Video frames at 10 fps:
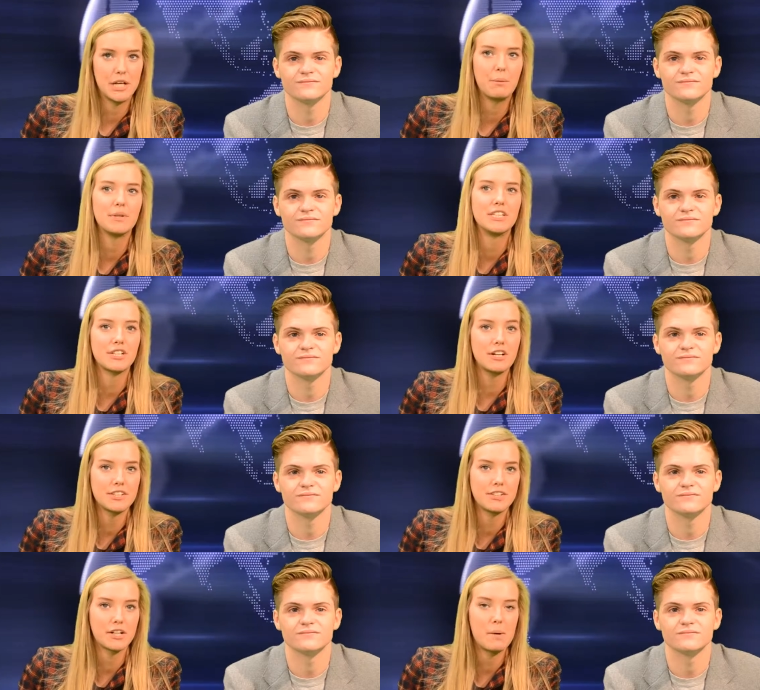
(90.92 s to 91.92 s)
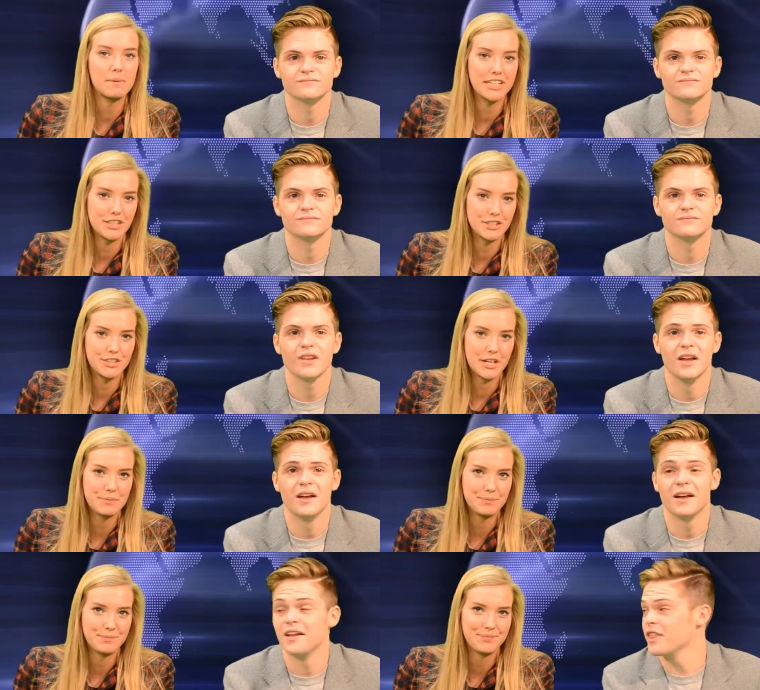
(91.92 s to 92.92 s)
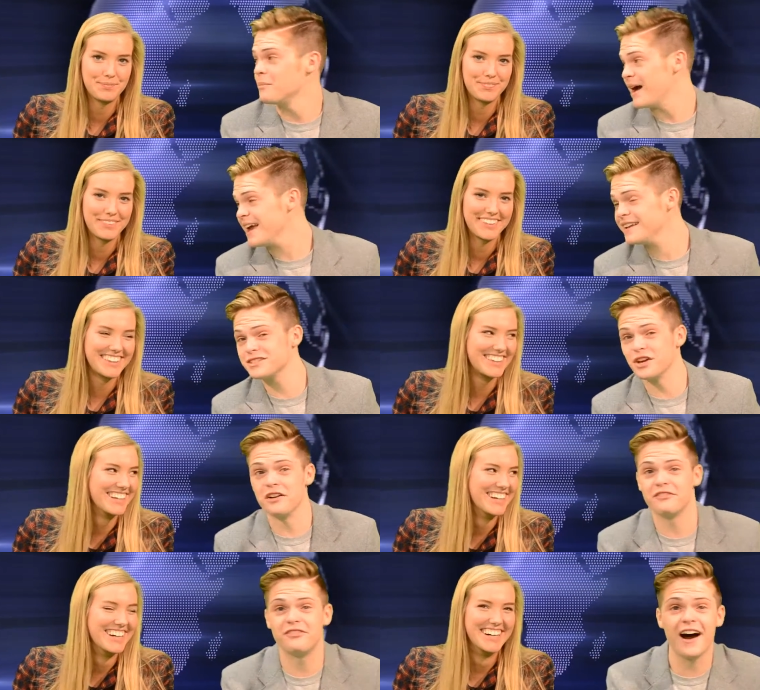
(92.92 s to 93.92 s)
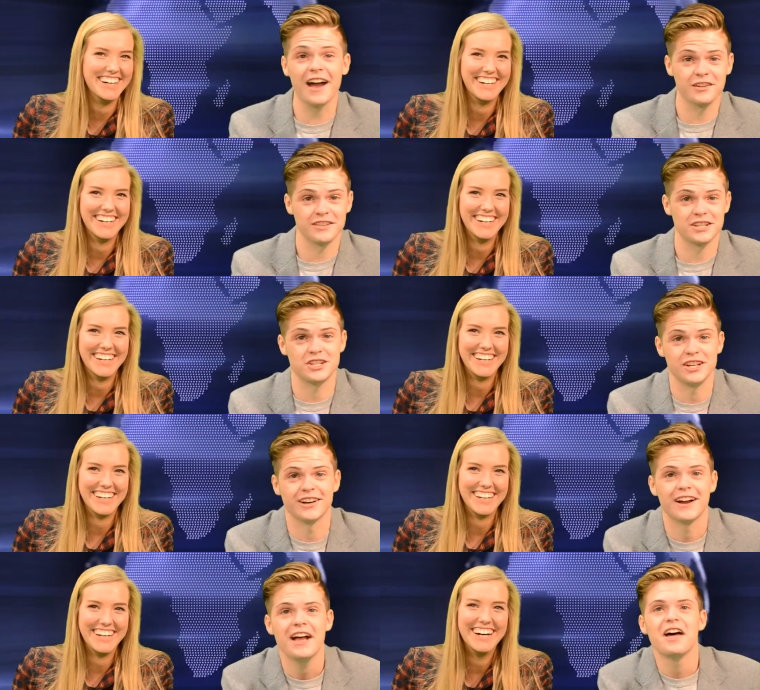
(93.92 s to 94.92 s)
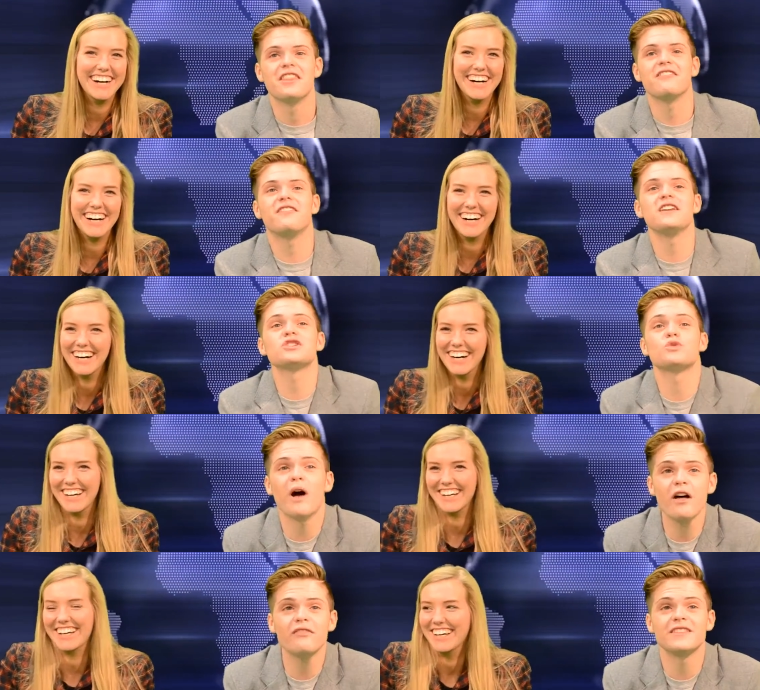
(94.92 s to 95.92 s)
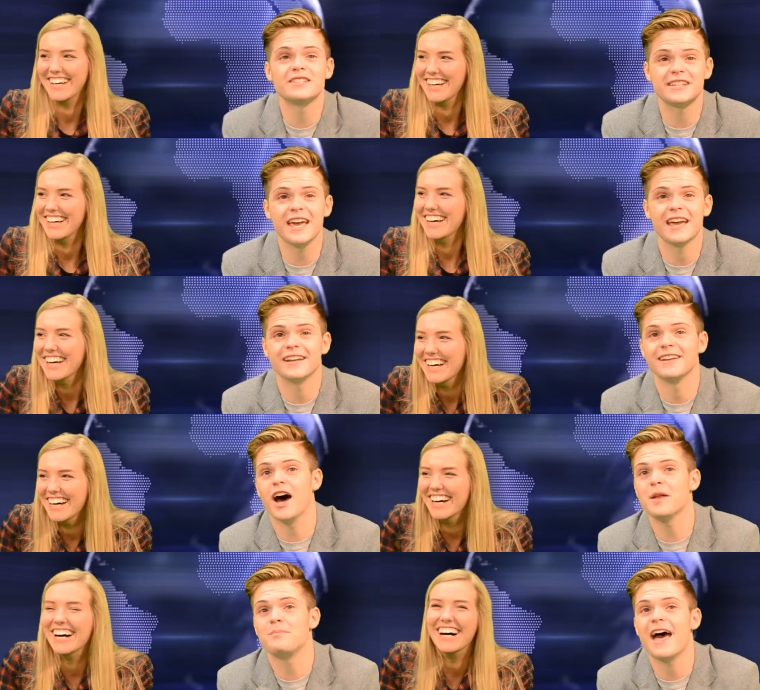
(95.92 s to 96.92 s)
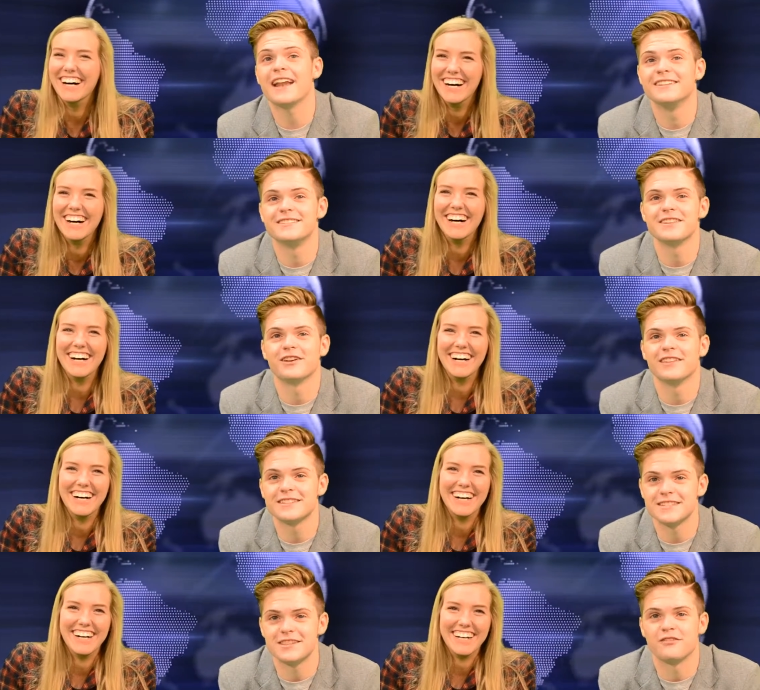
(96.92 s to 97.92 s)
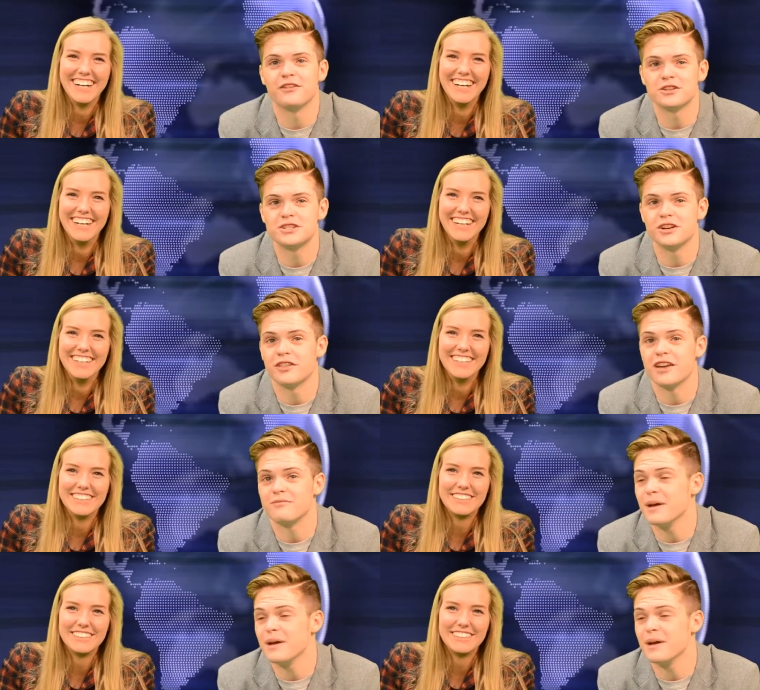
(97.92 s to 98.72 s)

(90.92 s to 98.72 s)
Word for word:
Speaker 1: show, which is also their competition show.
Speaker 2: The band is on fire this year. They finished 12th in state. Not bad, considering this is their first year they've